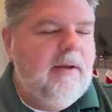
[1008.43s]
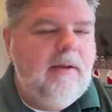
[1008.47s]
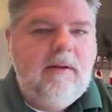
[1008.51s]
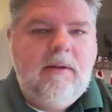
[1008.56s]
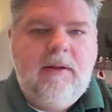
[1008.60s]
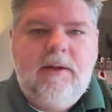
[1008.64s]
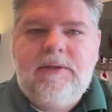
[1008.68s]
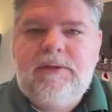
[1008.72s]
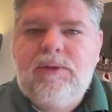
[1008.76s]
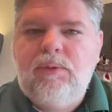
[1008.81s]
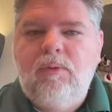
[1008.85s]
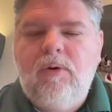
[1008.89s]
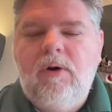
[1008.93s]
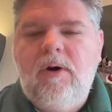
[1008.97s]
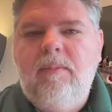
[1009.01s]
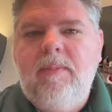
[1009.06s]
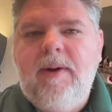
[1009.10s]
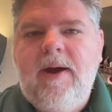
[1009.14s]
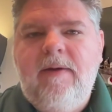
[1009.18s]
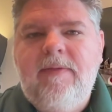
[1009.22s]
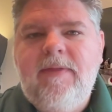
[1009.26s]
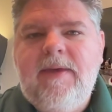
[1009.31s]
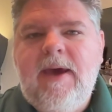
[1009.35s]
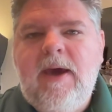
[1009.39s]
let's worry
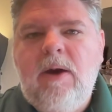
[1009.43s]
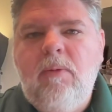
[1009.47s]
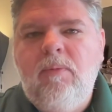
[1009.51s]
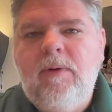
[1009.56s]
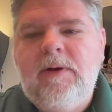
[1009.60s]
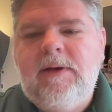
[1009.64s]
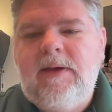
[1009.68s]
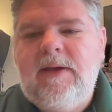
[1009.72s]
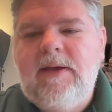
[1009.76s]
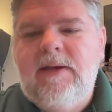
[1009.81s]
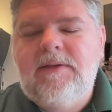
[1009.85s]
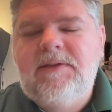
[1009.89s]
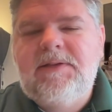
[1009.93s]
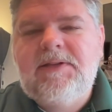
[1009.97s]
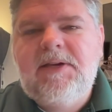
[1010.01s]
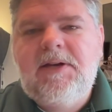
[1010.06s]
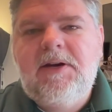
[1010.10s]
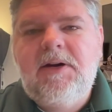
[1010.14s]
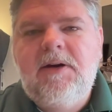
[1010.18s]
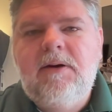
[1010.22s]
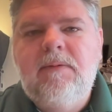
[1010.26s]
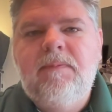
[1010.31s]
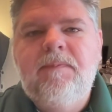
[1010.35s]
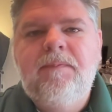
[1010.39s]
about that when it gets
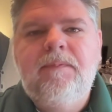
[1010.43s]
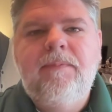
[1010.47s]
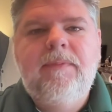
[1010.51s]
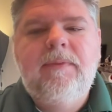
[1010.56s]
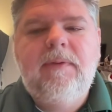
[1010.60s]
here.